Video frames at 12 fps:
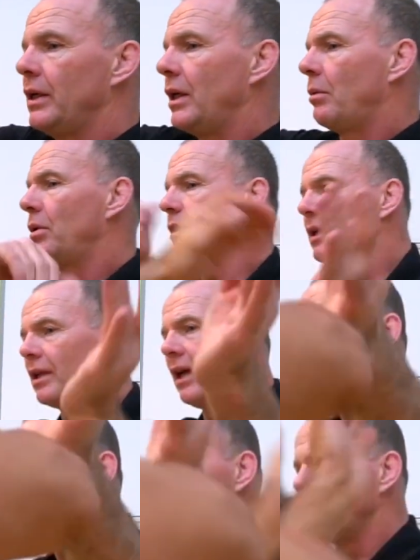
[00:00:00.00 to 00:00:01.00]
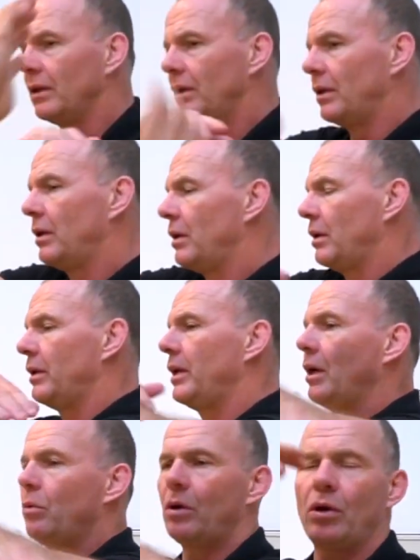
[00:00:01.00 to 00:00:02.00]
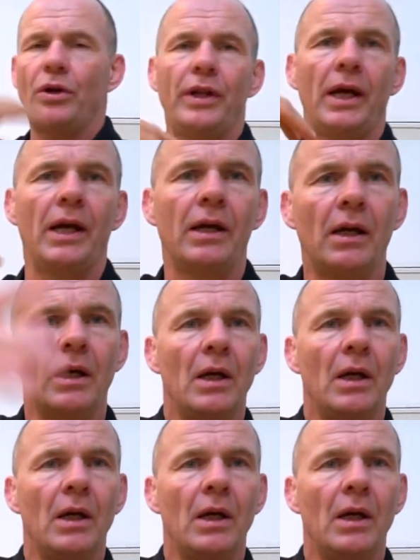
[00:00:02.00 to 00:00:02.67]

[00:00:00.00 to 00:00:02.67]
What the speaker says: Now we're on the left. Now we're on the